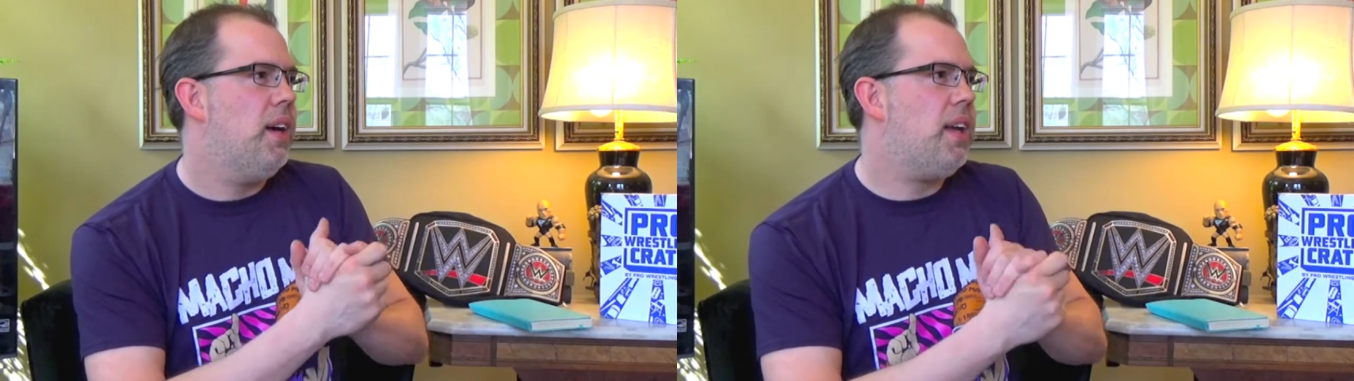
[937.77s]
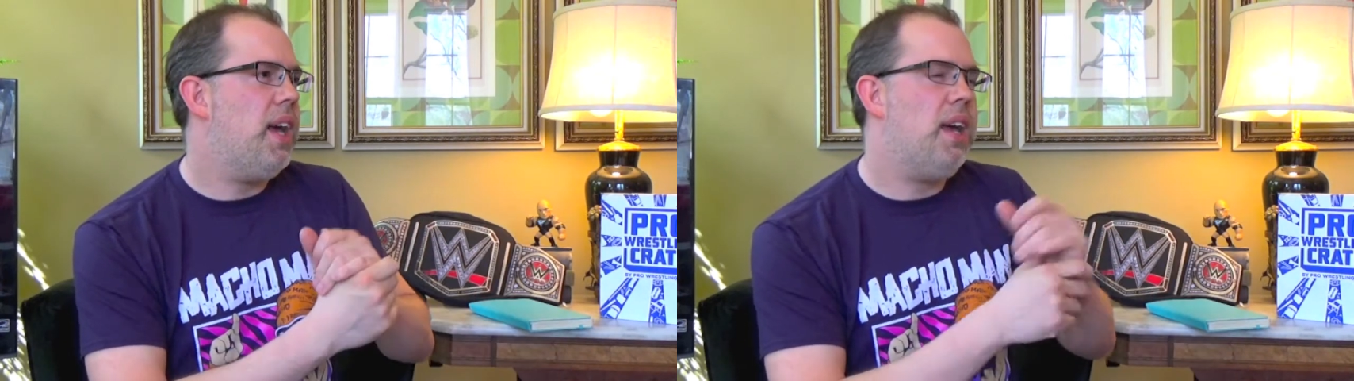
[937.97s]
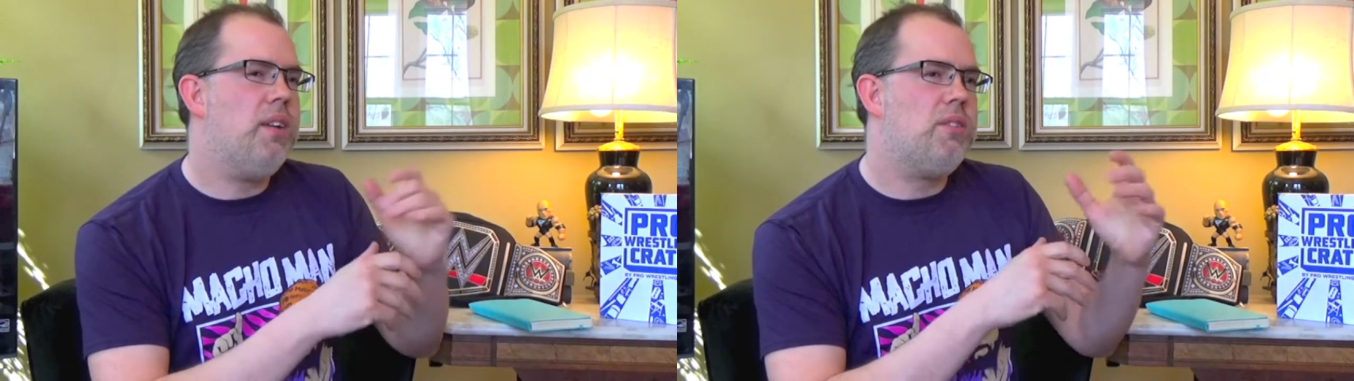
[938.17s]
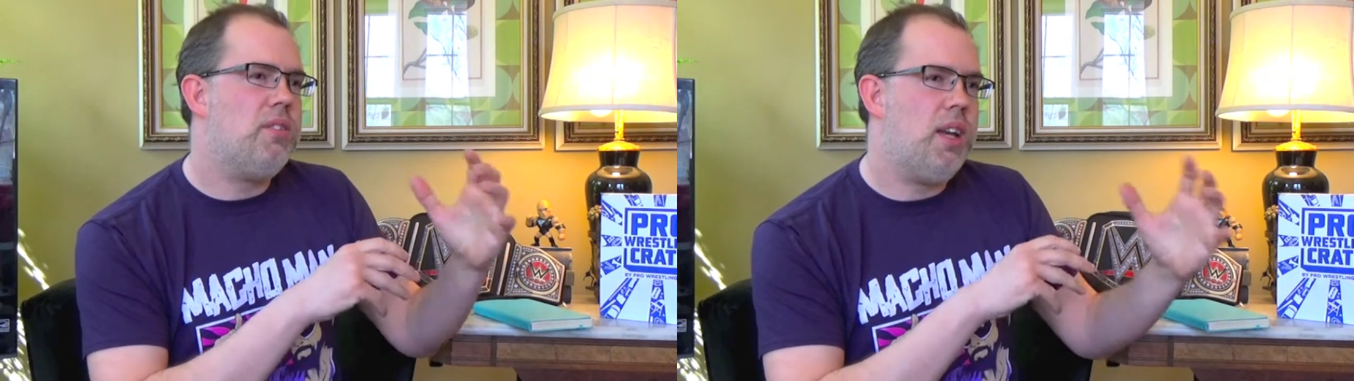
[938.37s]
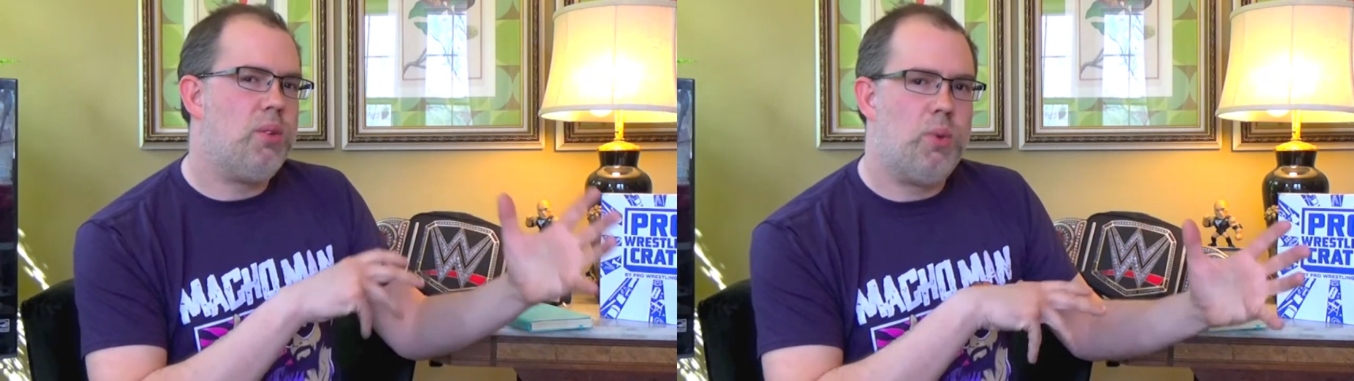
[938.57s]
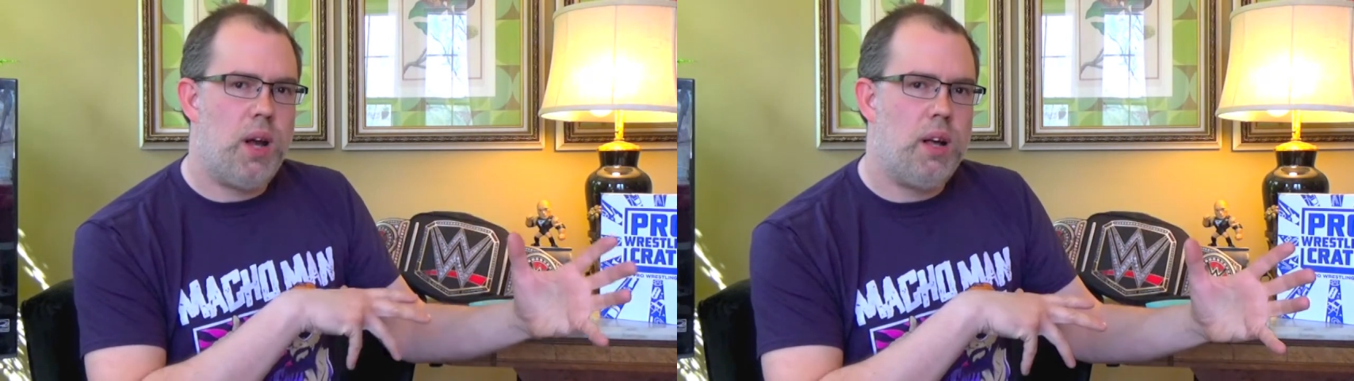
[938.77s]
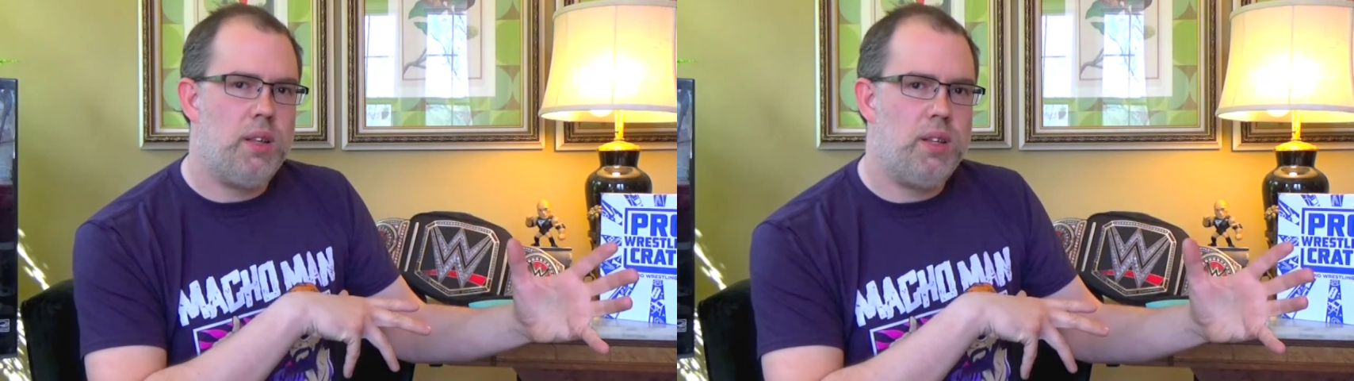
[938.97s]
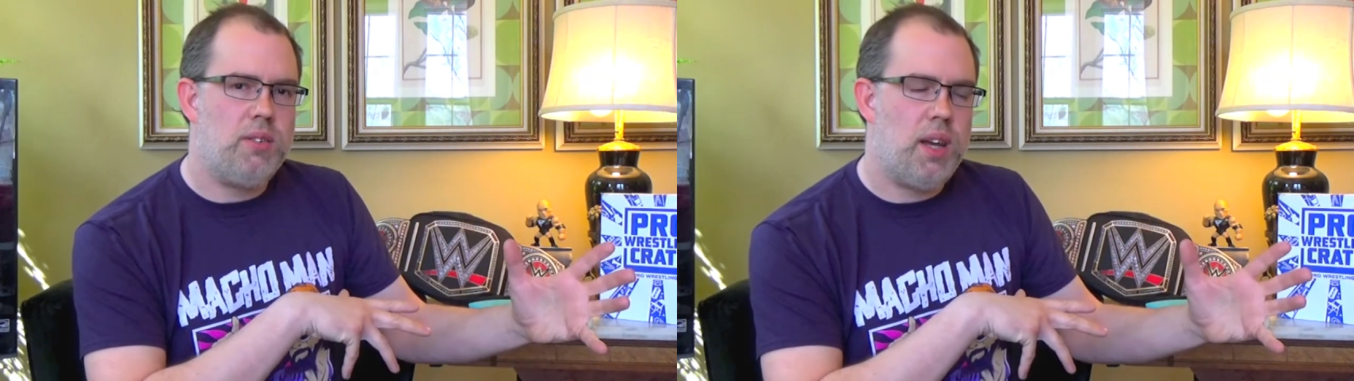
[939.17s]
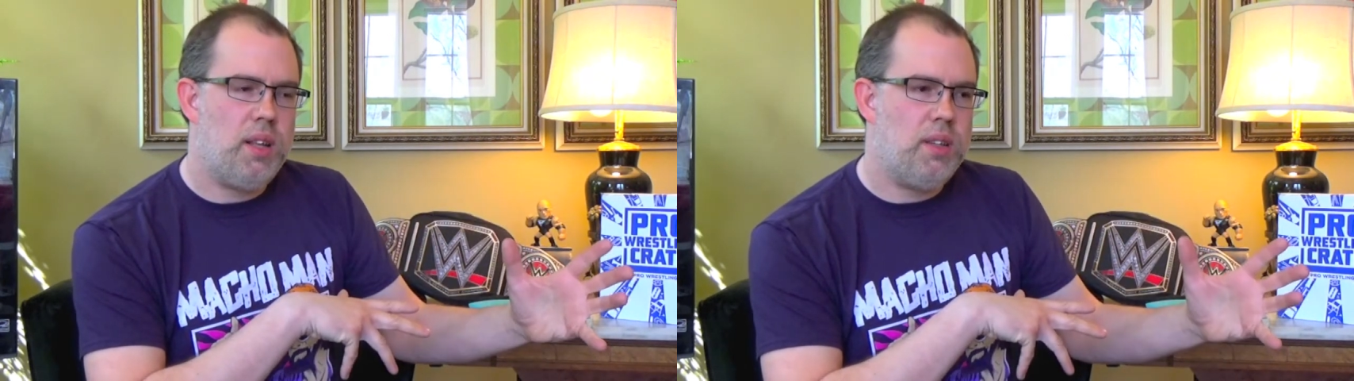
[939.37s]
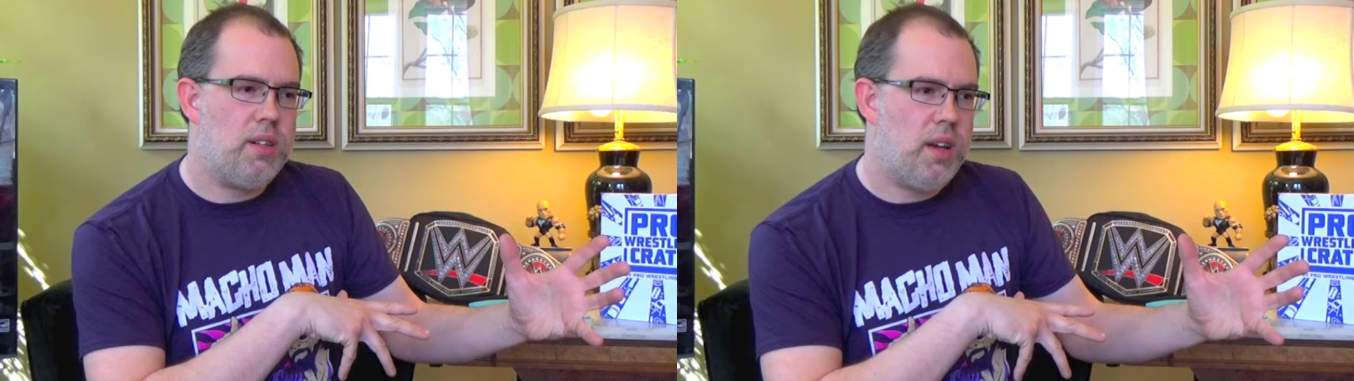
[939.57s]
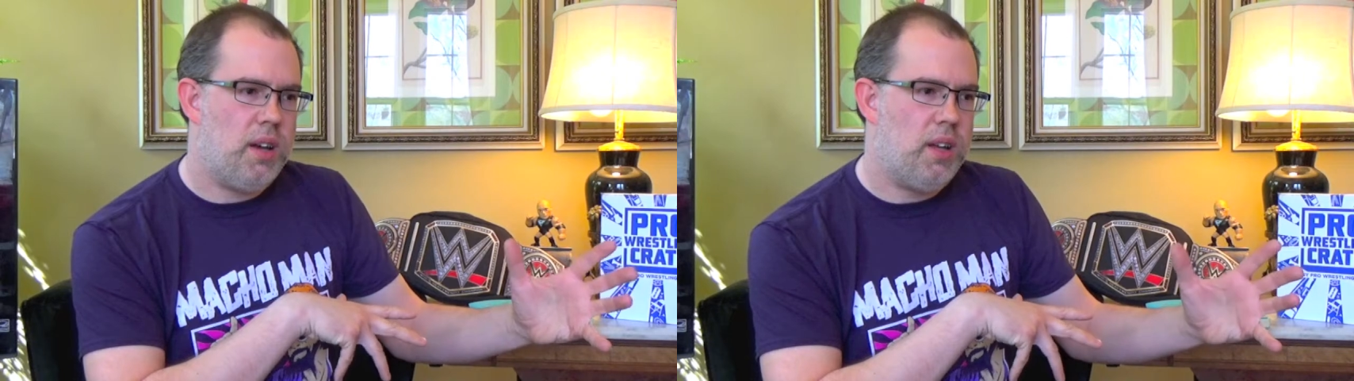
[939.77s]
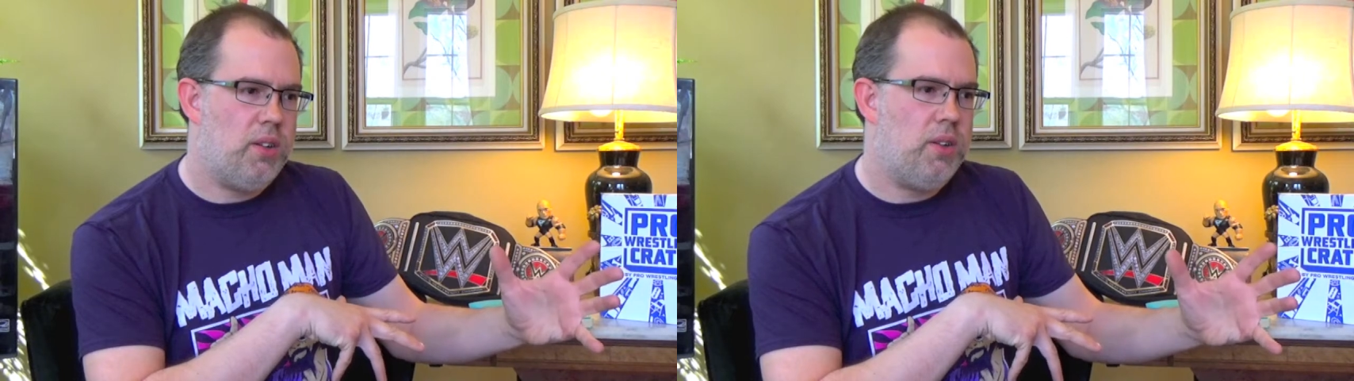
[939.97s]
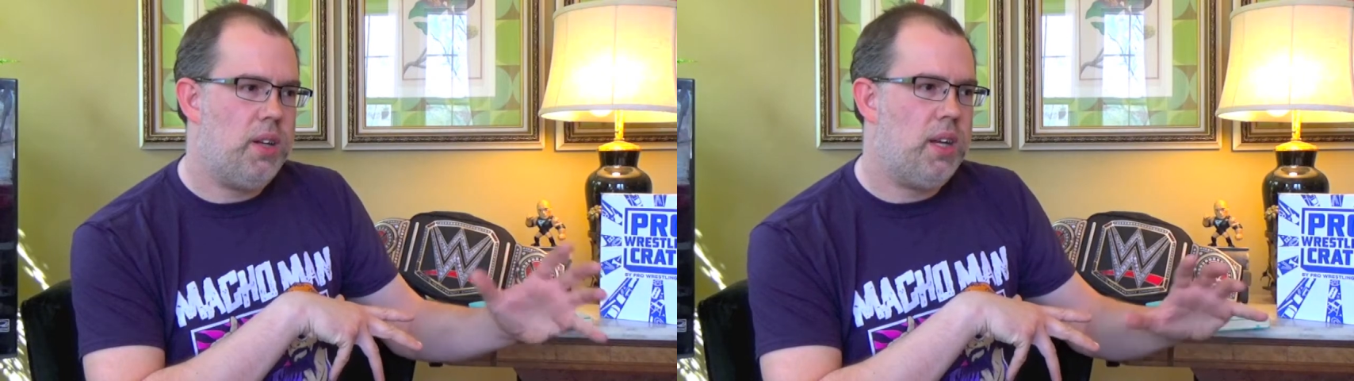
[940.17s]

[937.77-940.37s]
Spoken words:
Again, Seth Rollins had the title